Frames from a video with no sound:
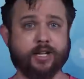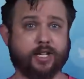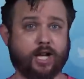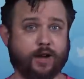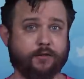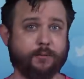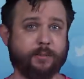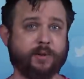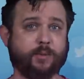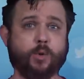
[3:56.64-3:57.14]

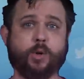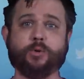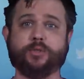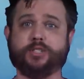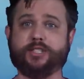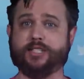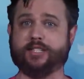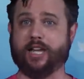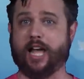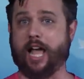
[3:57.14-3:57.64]
government won't
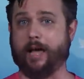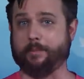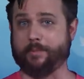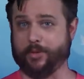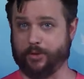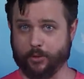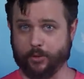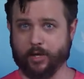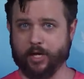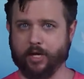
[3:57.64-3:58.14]
stop
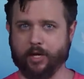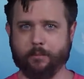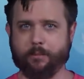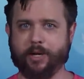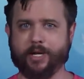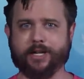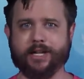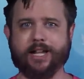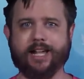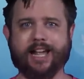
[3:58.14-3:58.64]
you,
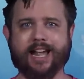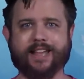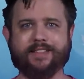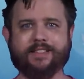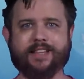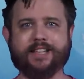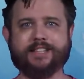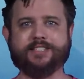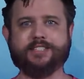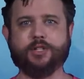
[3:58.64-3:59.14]
but
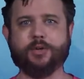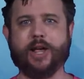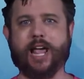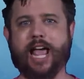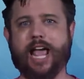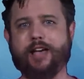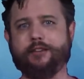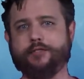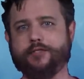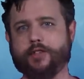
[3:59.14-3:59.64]
unless you
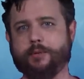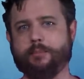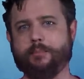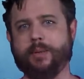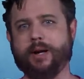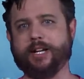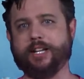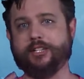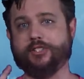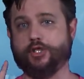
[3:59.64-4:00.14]
have the
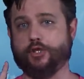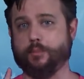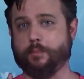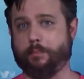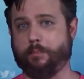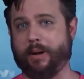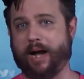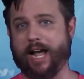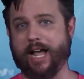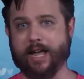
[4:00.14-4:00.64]
money to
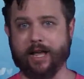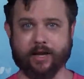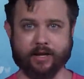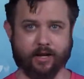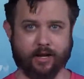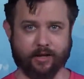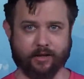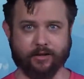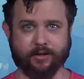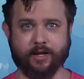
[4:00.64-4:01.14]
buy a
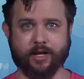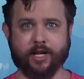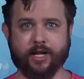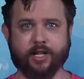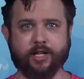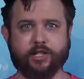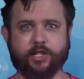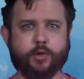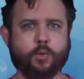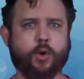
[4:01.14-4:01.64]
gun,
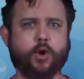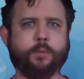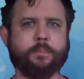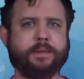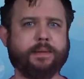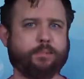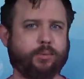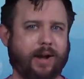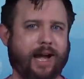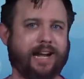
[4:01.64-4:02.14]
you won't
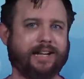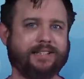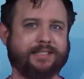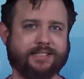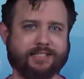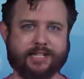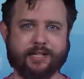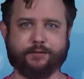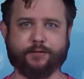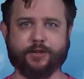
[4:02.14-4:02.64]
be
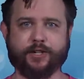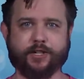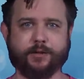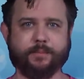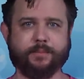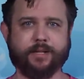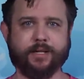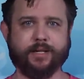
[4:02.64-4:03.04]
practicing that freedom